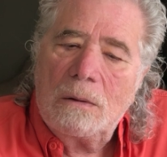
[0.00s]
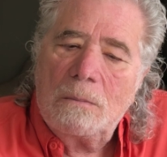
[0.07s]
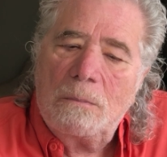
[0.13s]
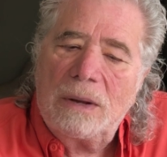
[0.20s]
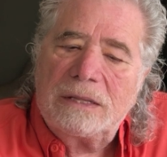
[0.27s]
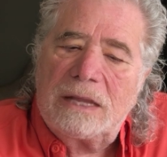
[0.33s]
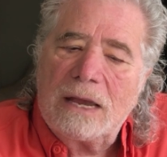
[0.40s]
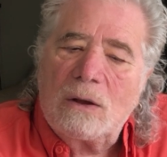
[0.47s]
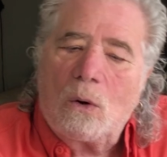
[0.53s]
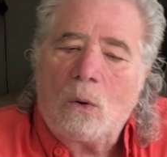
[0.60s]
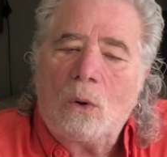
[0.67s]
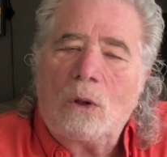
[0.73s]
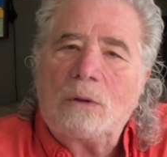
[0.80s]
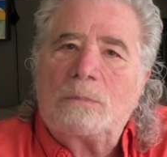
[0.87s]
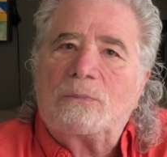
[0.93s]
but they
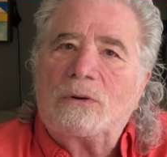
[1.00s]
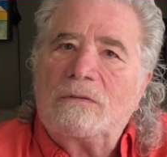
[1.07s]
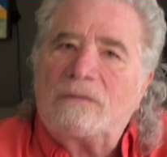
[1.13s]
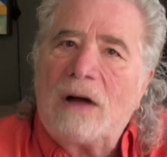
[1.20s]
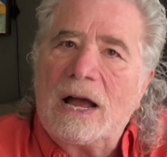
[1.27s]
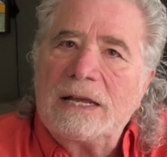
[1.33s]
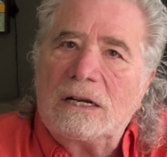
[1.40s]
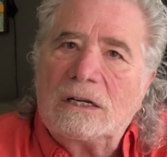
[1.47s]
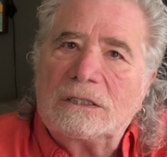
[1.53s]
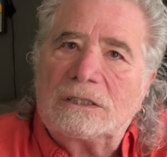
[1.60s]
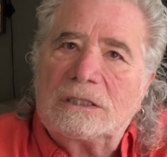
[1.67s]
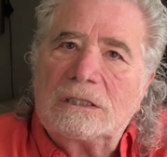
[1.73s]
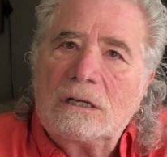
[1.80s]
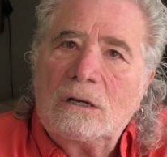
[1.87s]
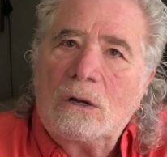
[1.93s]
all provide
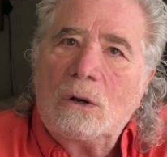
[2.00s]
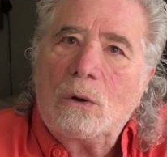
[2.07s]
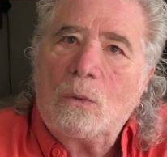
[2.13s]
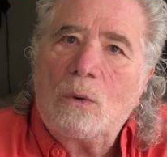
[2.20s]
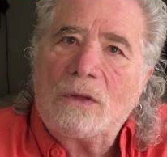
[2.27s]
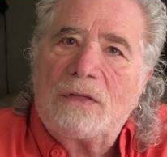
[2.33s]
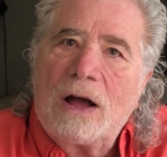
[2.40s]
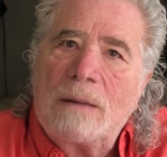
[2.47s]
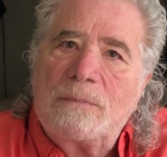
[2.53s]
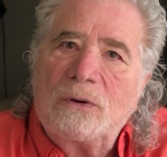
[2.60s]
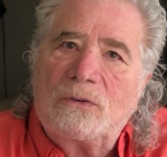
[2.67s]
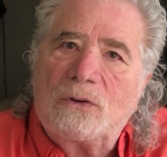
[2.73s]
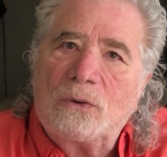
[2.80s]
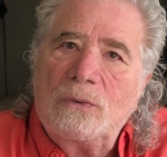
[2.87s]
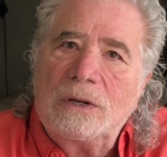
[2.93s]
us with
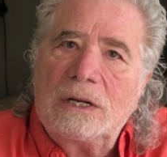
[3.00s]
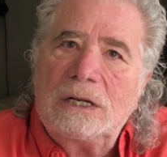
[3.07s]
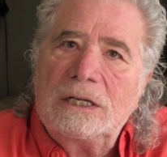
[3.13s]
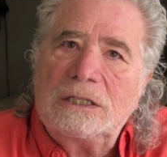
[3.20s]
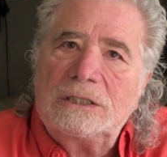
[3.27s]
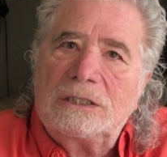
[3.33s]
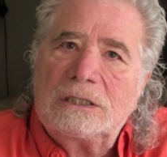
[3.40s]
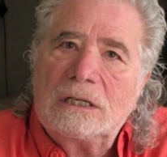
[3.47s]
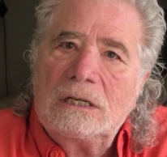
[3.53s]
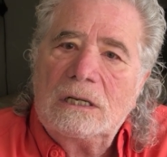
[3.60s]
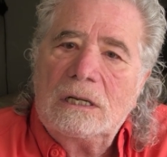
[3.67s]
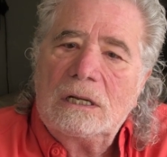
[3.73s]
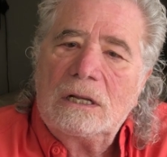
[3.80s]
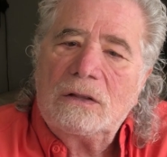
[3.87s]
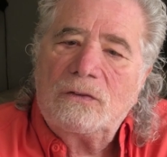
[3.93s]
opportunities
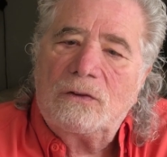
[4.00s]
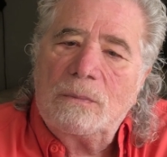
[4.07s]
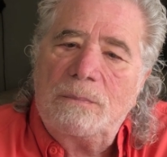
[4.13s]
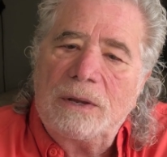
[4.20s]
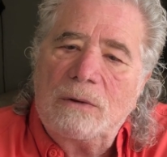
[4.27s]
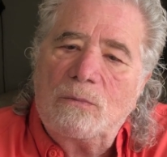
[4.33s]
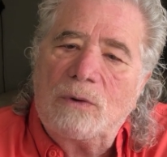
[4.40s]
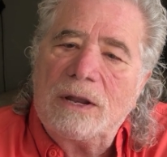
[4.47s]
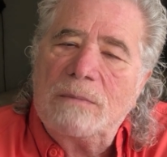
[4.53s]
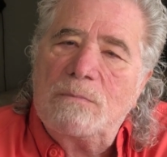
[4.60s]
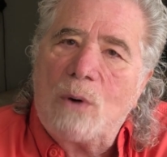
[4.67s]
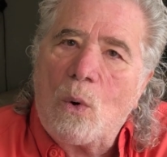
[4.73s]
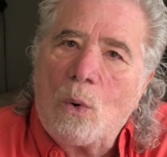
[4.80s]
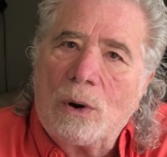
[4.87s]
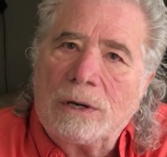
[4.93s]
to be
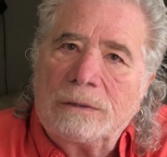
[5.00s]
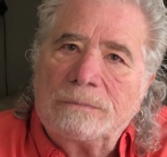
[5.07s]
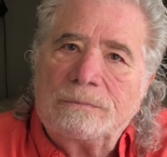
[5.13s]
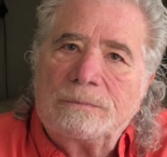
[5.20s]
reborn.